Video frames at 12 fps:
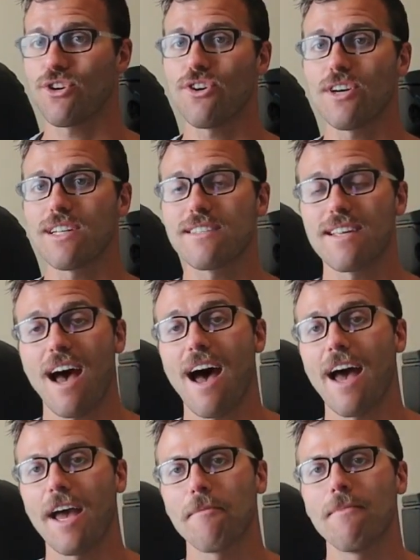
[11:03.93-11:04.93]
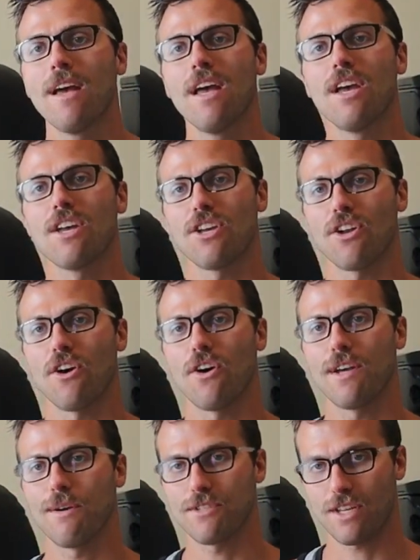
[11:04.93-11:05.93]
good time. You know,
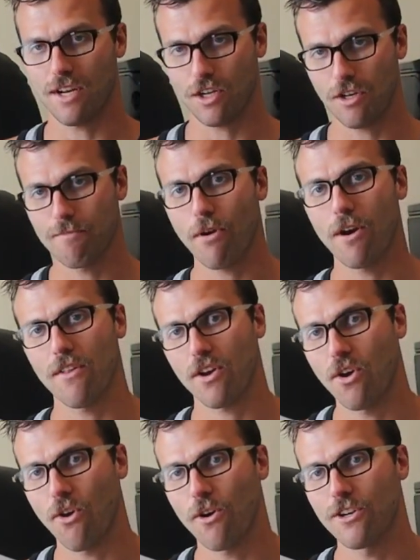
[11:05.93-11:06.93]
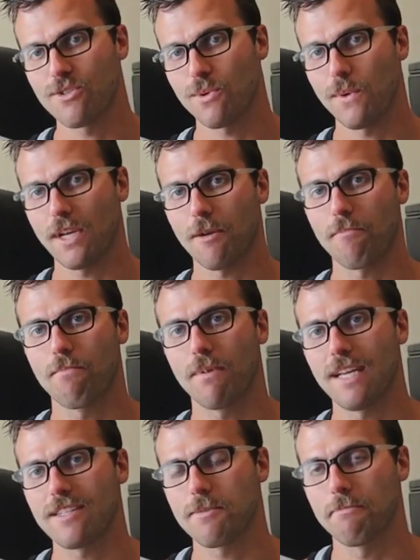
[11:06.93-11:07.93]
it was in a good part of the course where we could
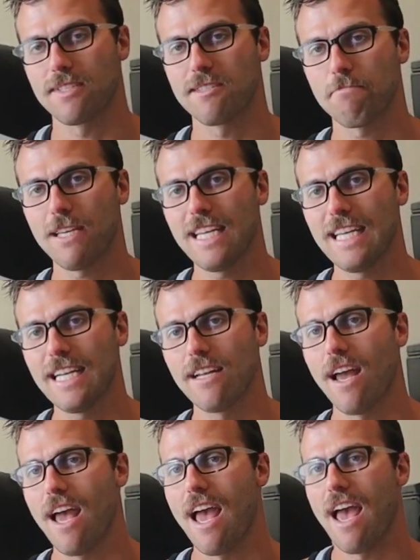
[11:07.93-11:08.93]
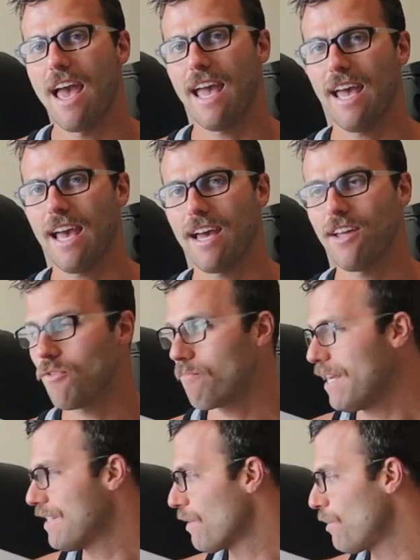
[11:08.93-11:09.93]
get some speed, and
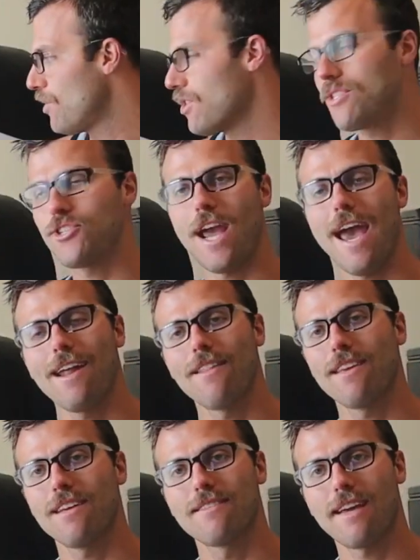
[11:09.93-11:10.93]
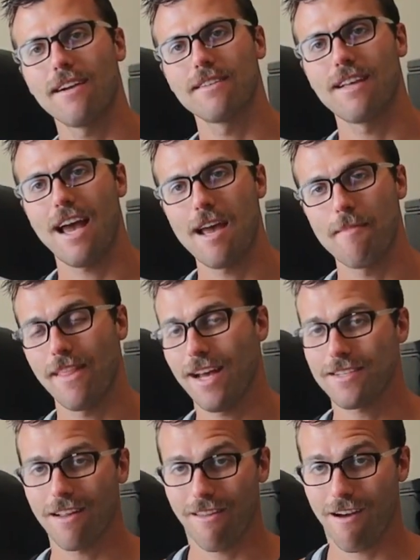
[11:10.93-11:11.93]
basically just chatted the entire time. And
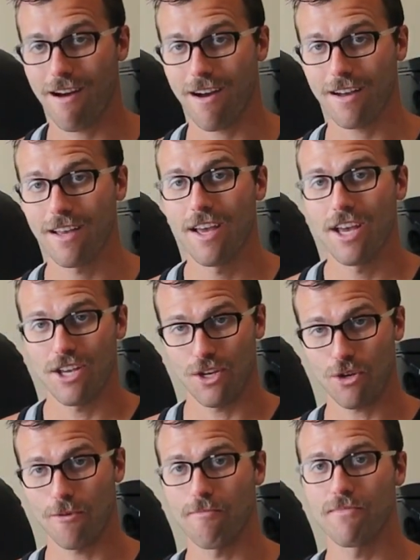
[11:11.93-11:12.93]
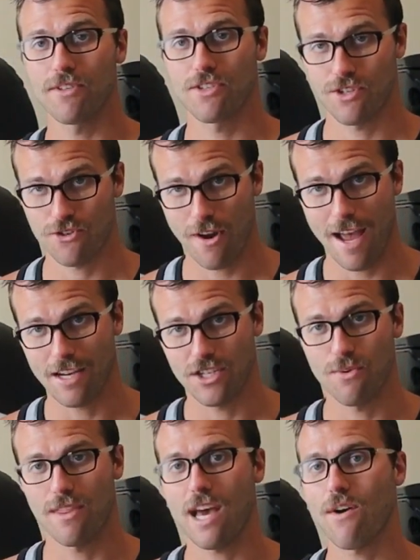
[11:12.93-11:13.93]
that's a long, you know,
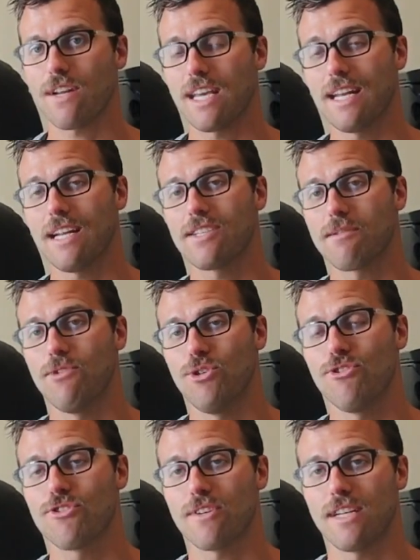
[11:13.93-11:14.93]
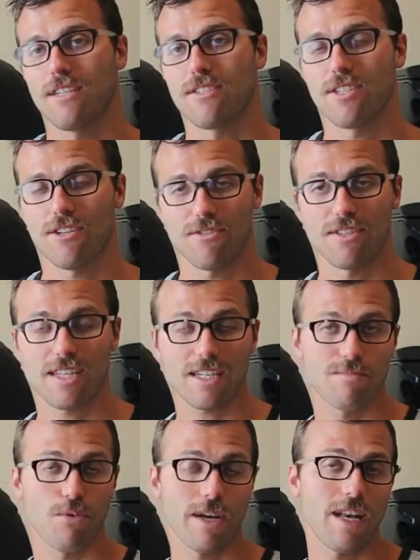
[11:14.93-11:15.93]
stretch without getting some nutrients, you know,
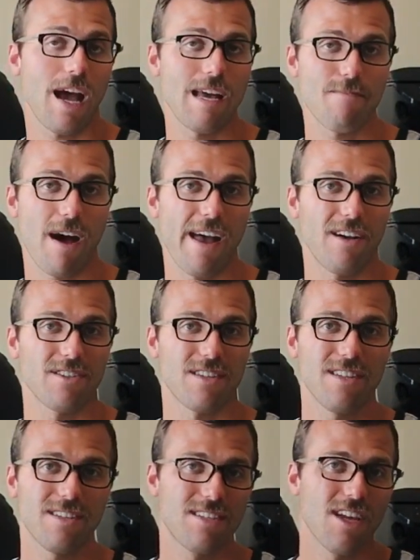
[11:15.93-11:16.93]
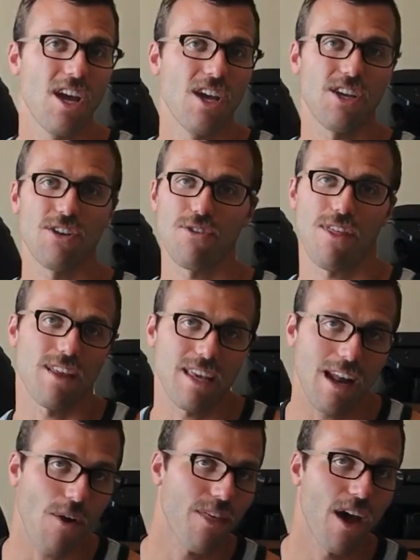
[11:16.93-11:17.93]
6.9 miles. And this, you know,
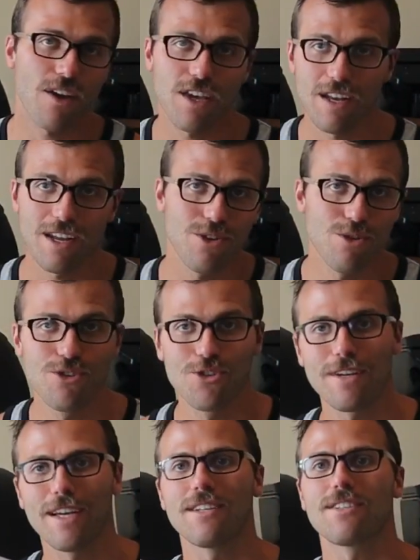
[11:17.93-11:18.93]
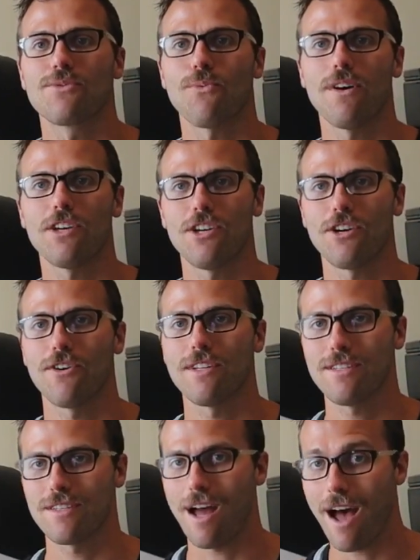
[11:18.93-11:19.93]
now without getting nutrients, well, you know,
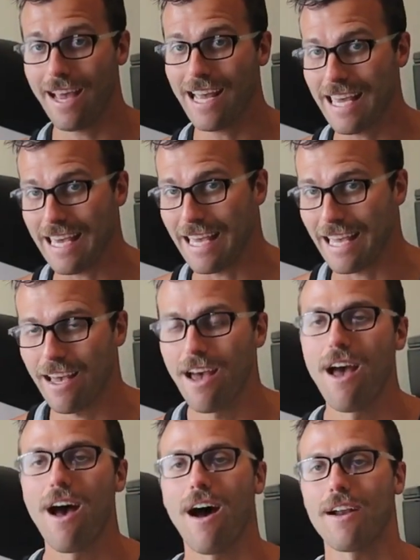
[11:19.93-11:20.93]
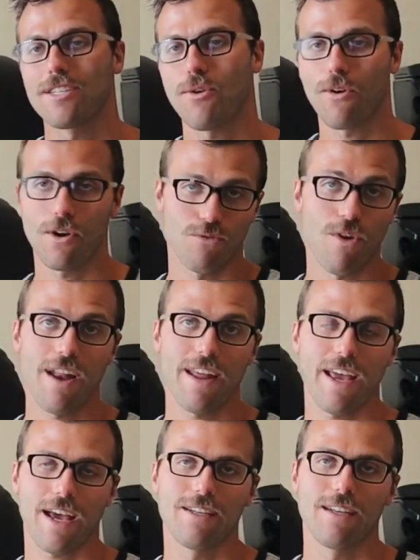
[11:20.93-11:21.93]
this is hiking on or
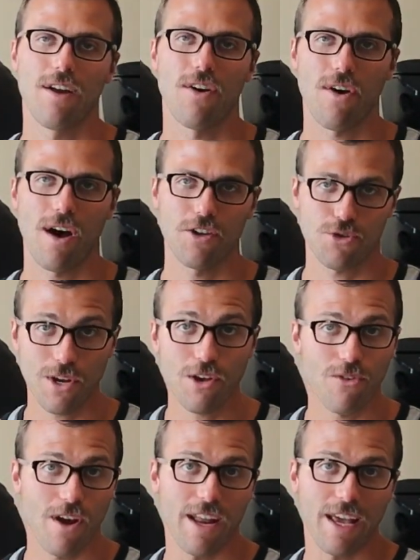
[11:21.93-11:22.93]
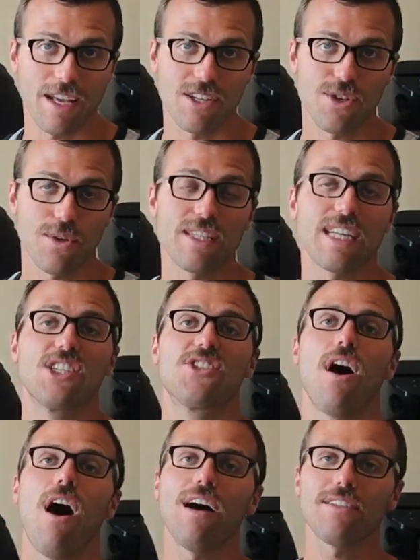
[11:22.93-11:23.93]
running on trail running. And so it's
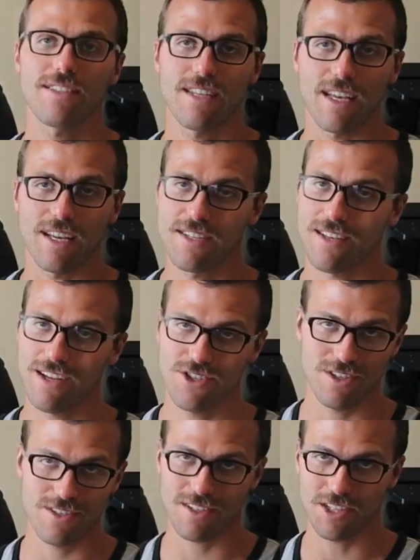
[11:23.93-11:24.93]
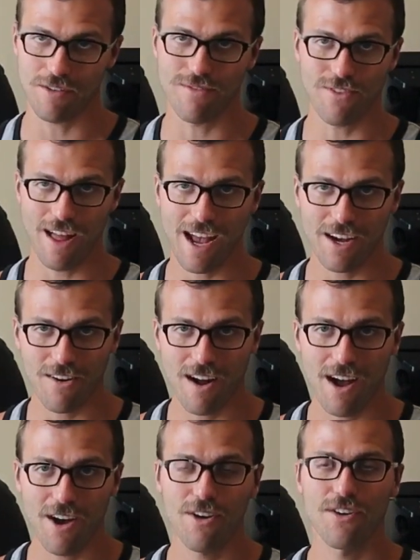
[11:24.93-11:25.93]
exhausting. It's not just, you know, flat
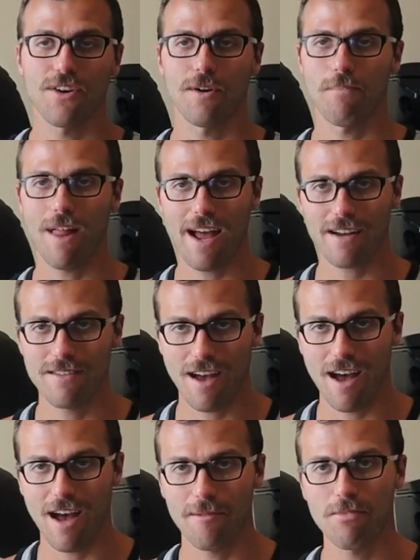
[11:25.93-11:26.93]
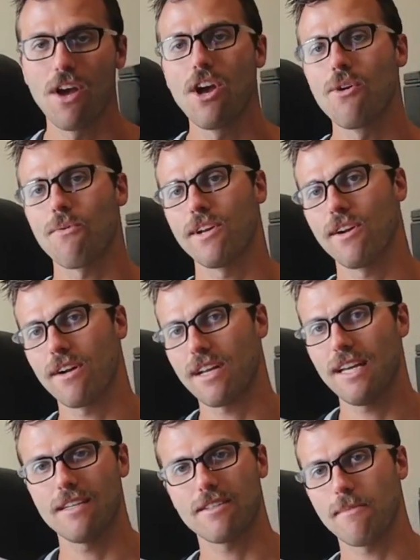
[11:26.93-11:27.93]
ground or blacktop where you're
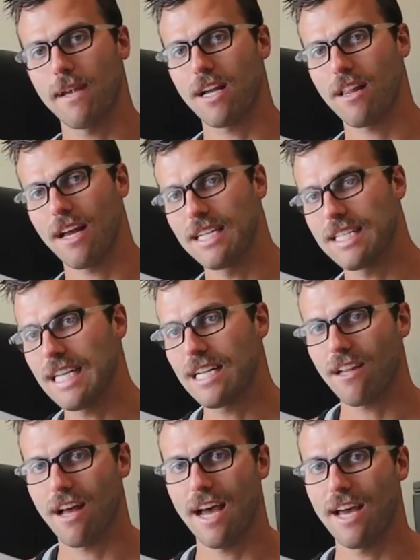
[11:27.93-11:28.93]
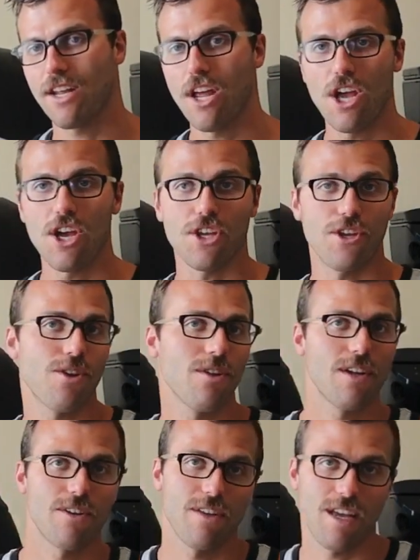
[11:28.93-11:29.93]
getting some incline decline. You're
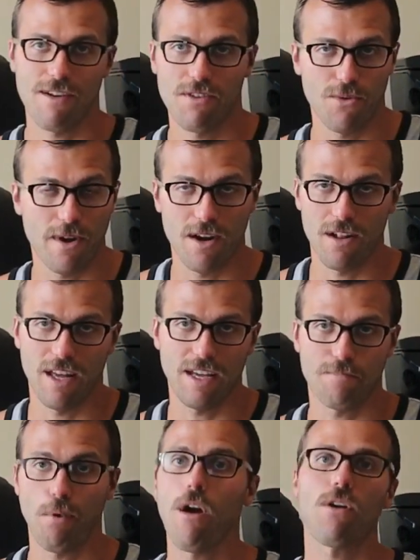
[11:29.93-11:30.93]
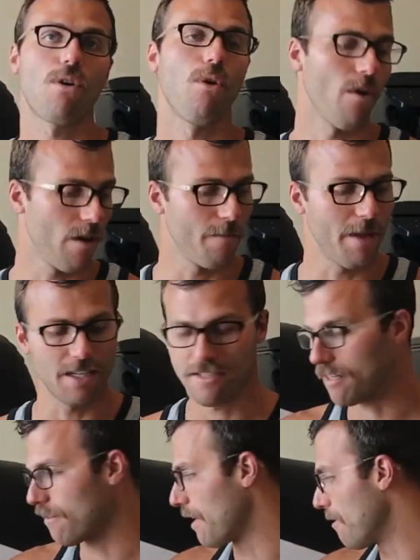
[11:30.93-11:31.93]
literally everywhere, like parkour
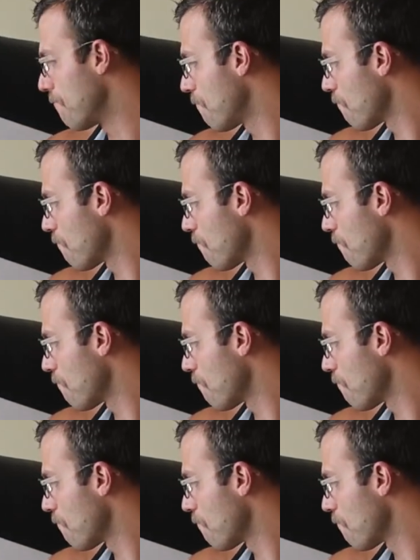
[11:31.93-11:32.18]
basically.